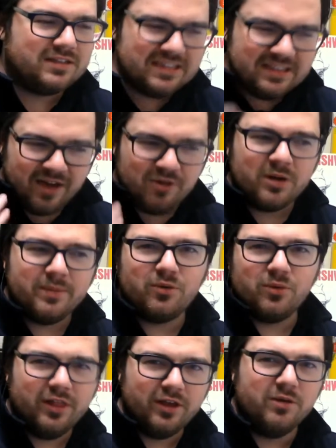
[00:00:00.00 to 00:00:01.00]
See, that would have been a
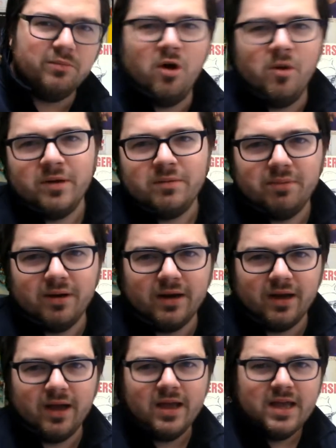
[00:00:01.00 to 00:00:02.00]
really good moment,
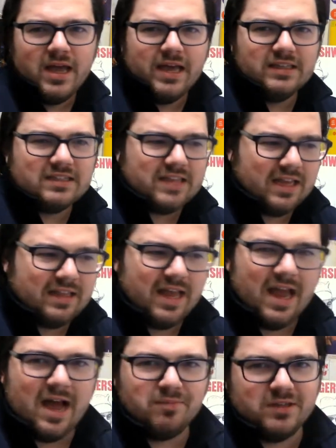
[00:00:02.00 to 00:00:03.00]
but instead
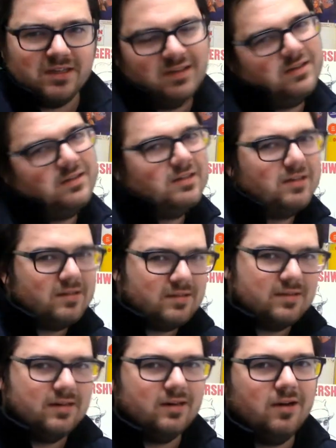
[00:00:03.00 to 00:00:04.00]
they opted to
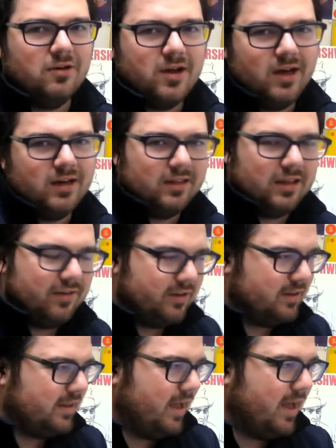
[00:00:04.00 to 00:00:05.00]
just kind of leave it
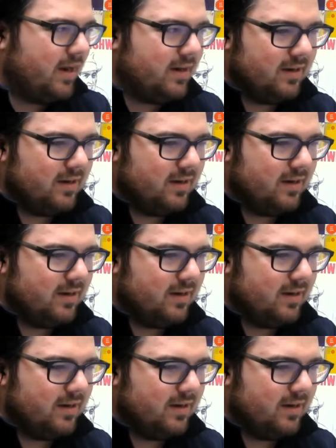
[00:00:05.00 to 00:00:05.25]
at that,